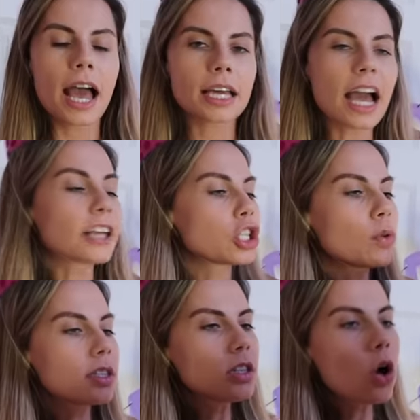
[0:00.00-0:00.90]
I got
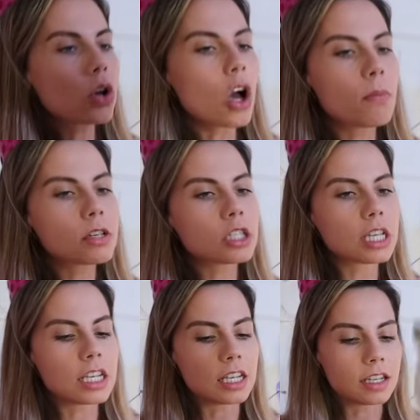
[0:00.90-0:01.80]
you a snow cone
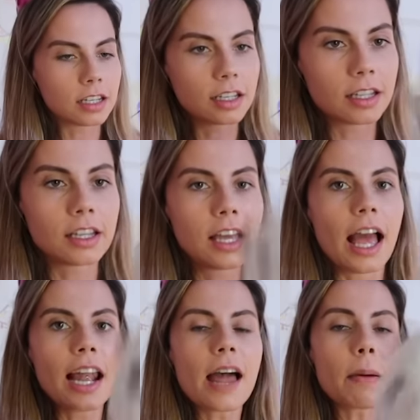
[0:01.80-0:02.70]
machine.
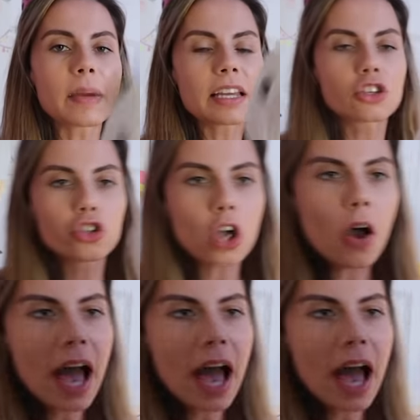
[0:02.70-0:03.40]
Llamabean is so